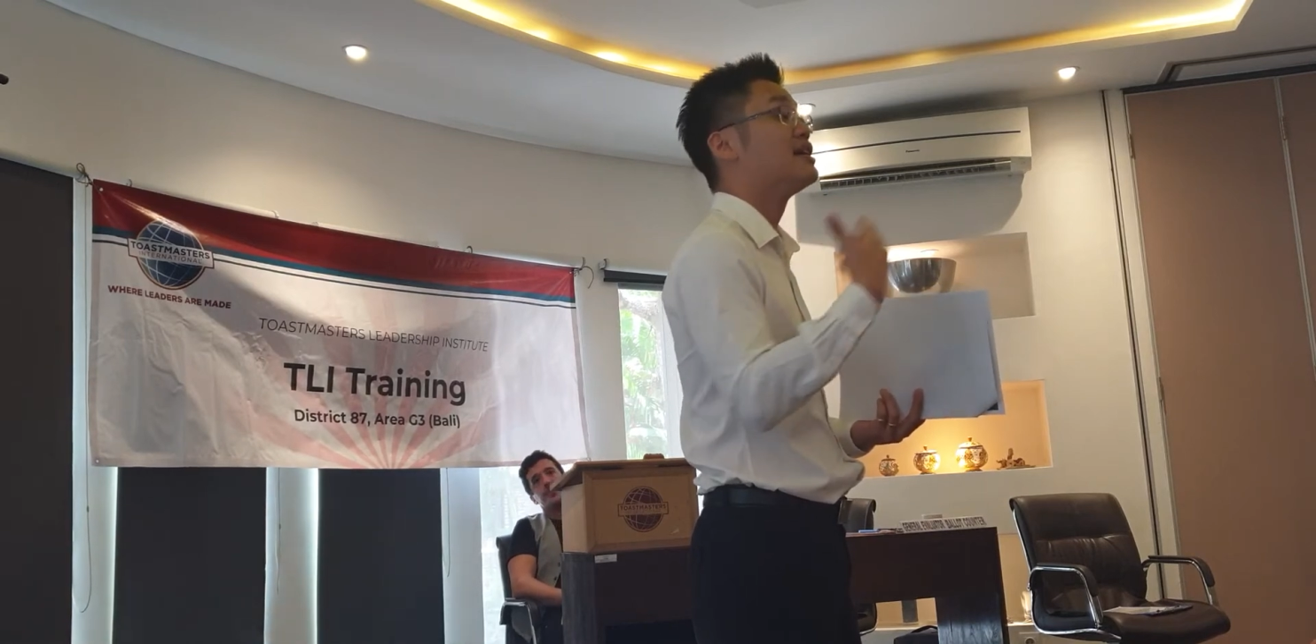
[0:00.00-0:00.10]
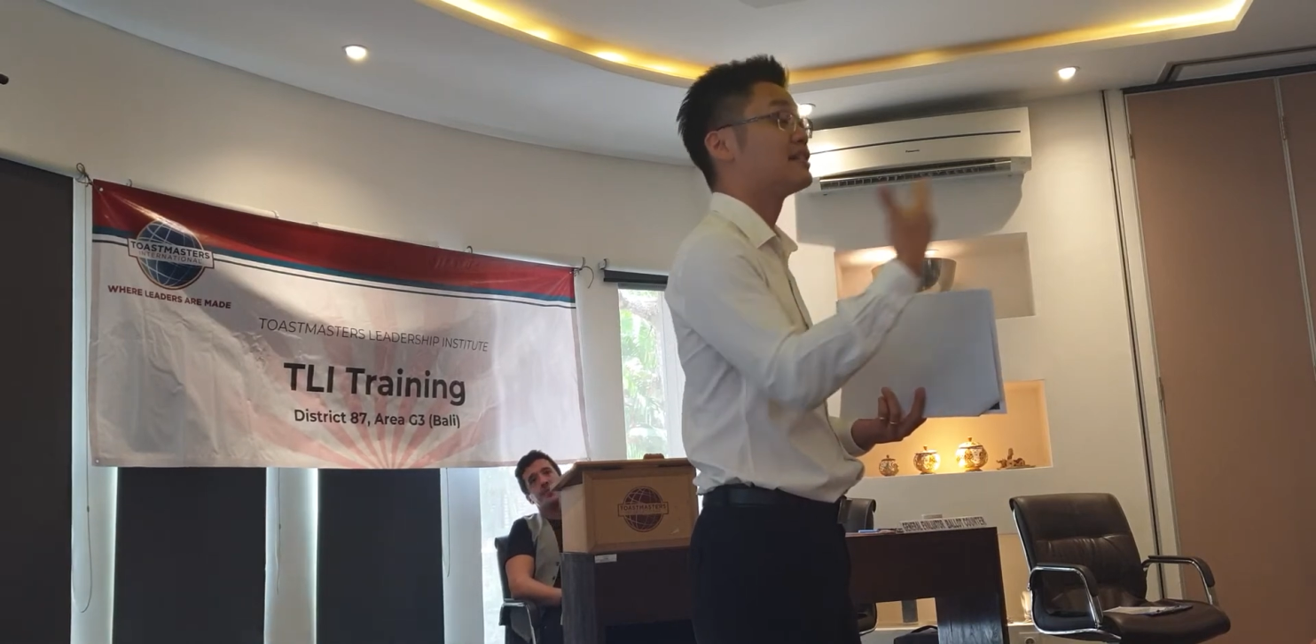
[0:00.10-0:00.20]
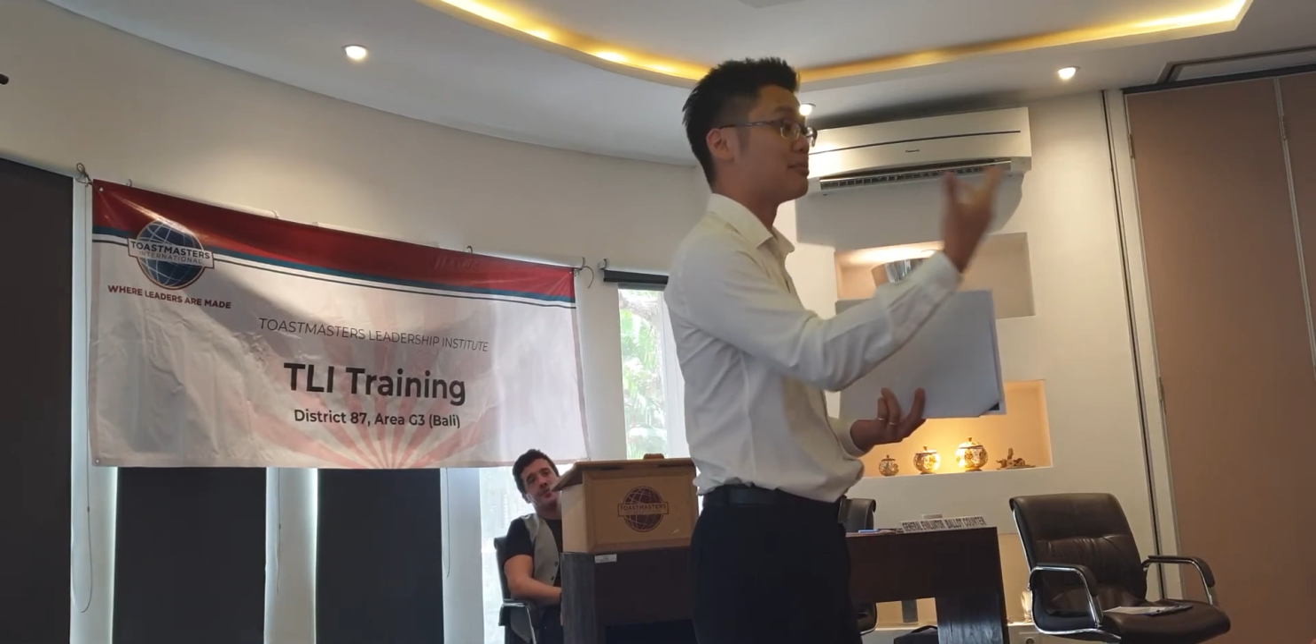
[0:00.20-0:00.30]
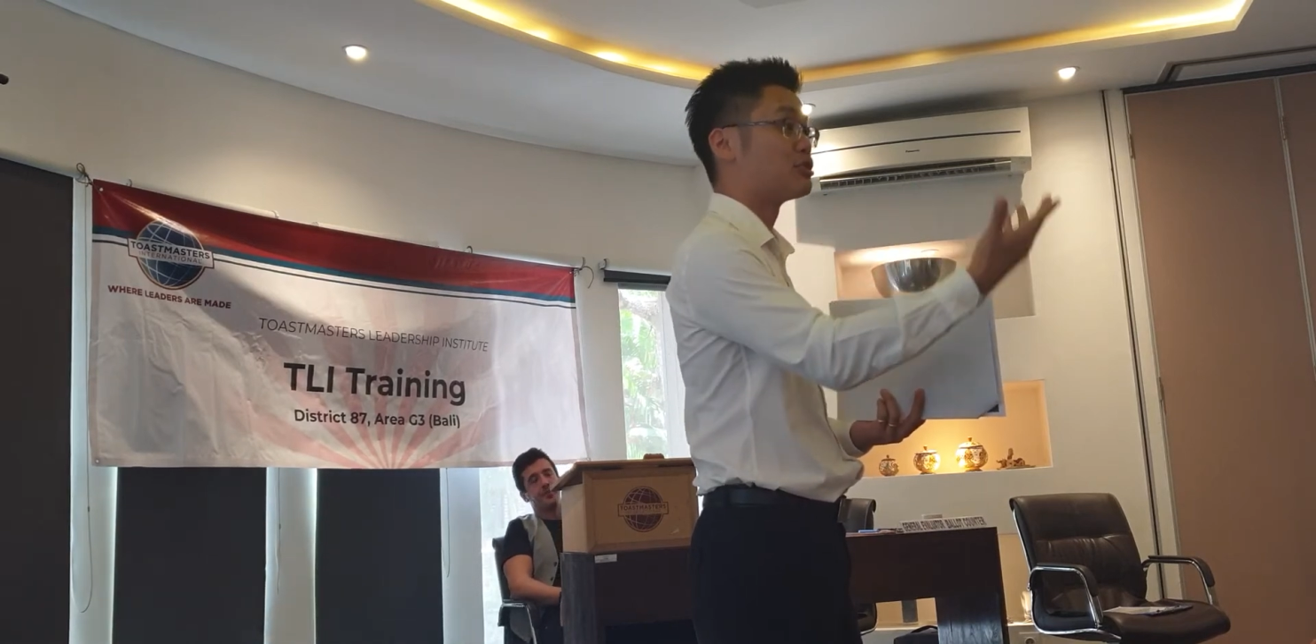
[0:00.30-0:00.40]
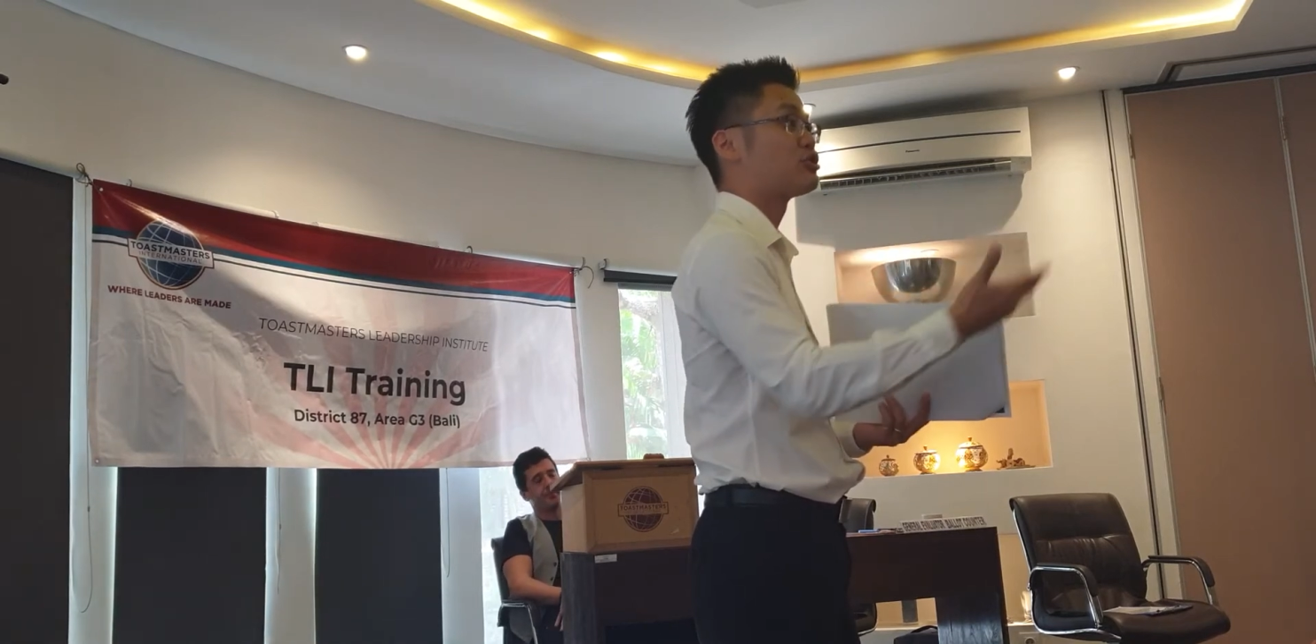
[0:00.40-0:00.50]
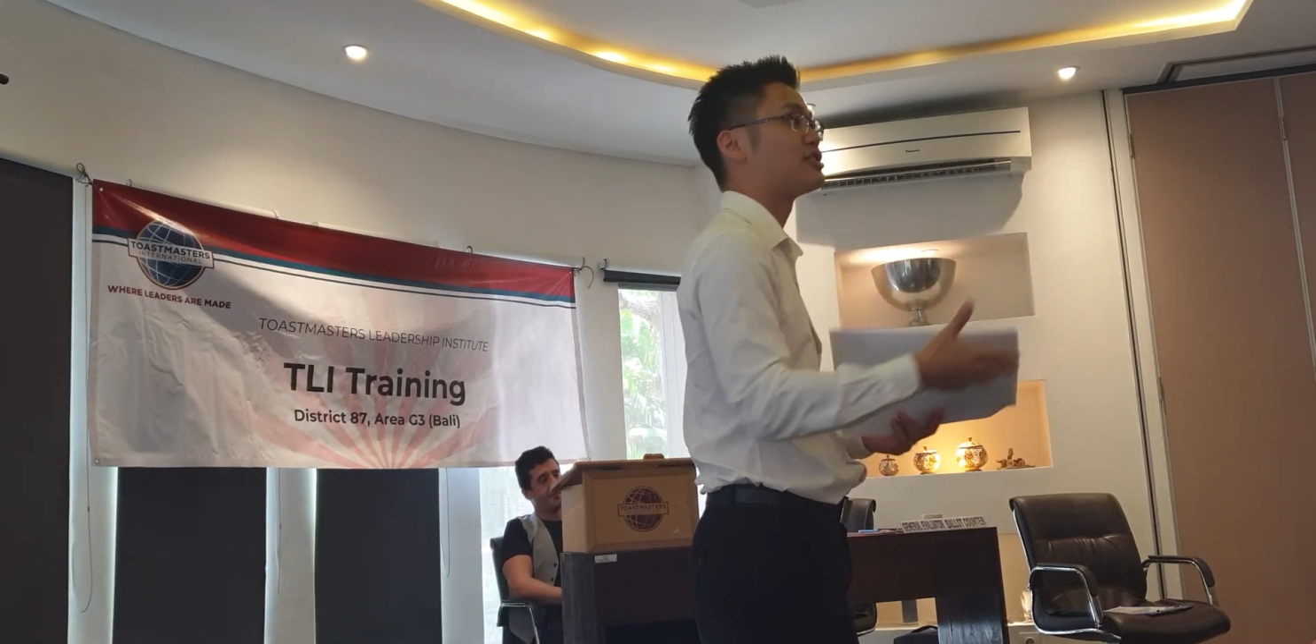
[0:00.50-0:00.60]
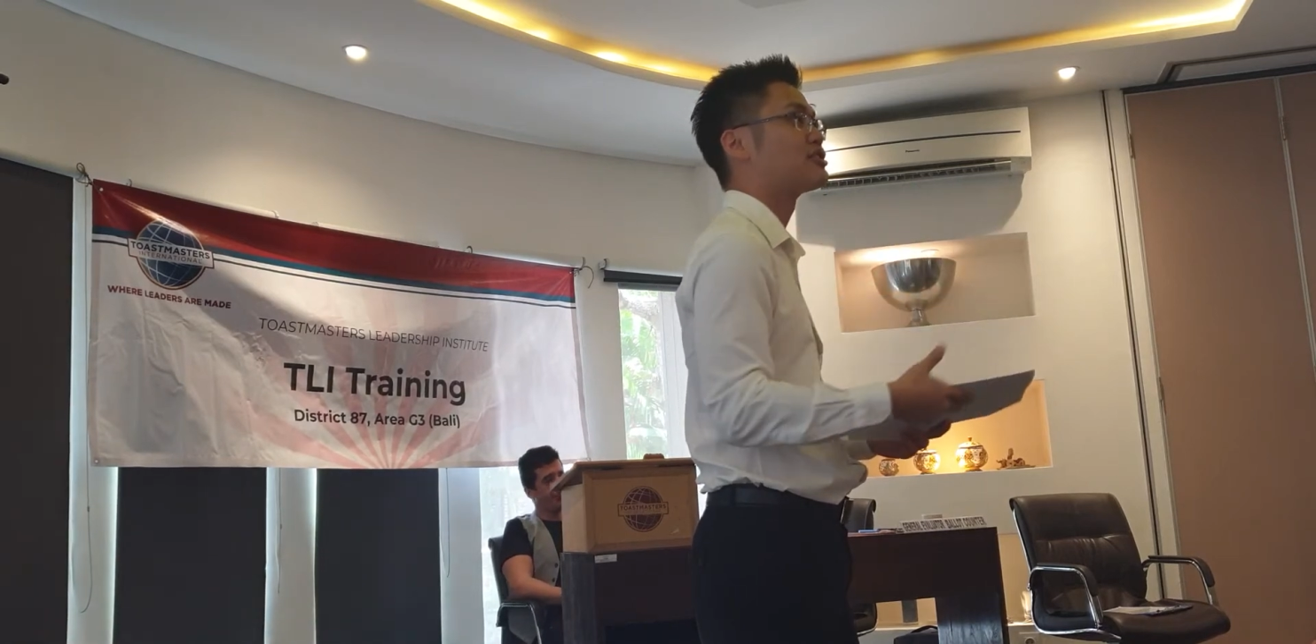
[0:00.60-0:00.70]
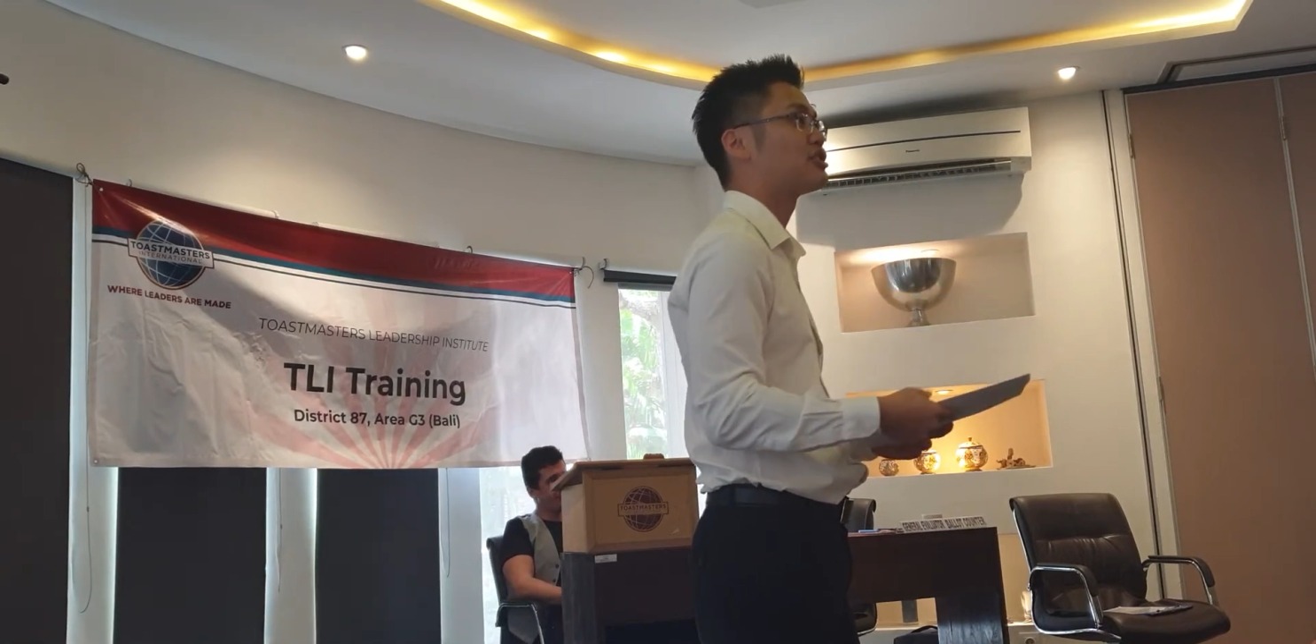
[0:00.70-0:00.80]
demonstrations